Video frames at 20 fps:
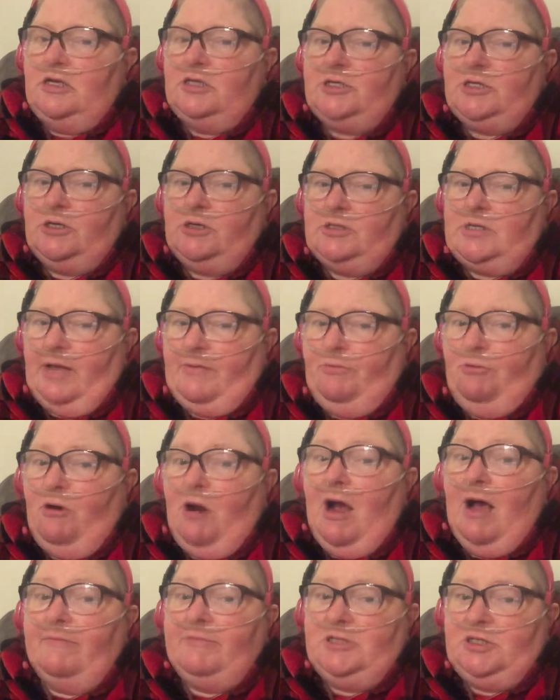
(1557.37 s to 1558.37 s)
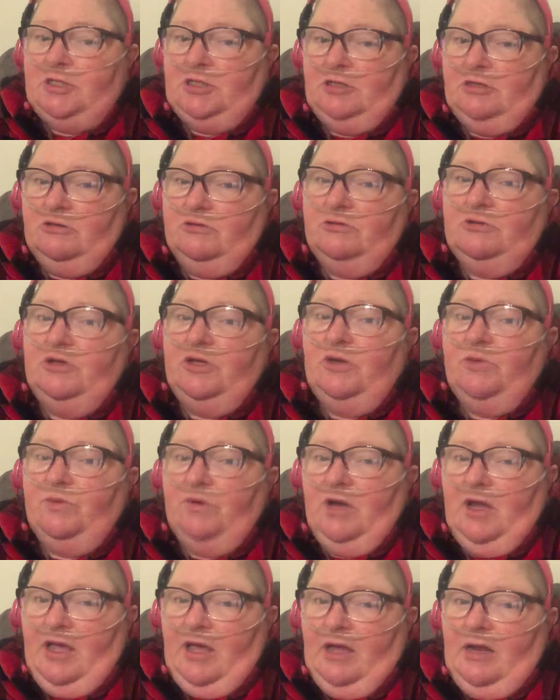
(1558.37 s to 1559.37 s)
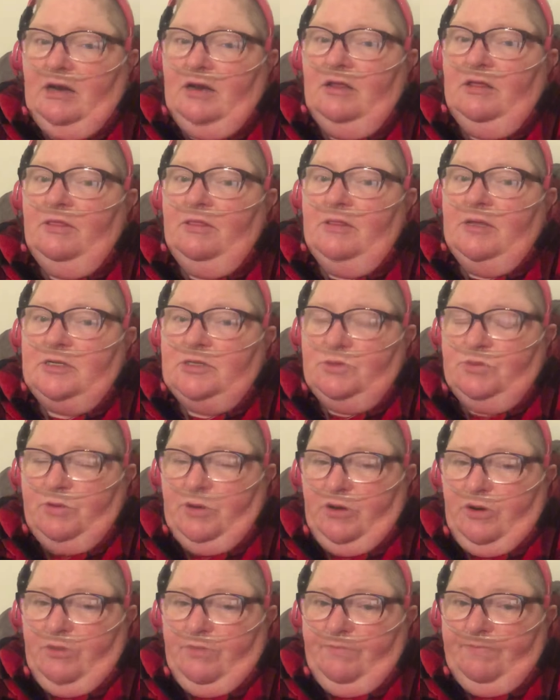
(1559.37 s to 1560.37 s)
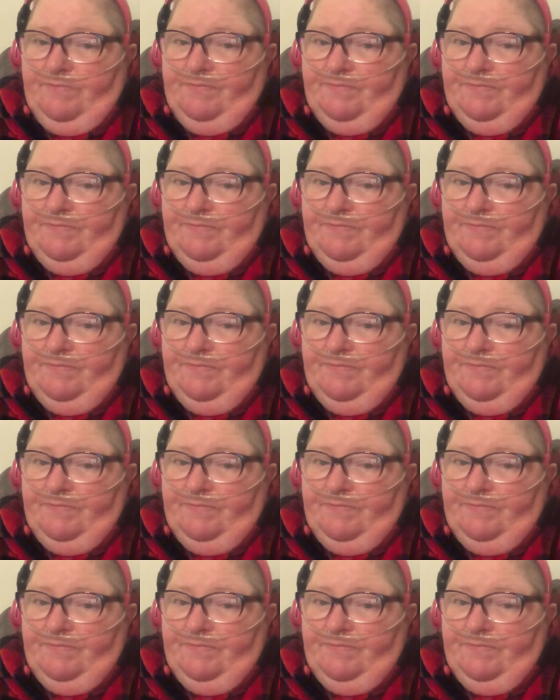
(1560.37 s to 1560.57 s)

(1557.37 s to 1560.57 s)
She goes, "I promise you were in this room."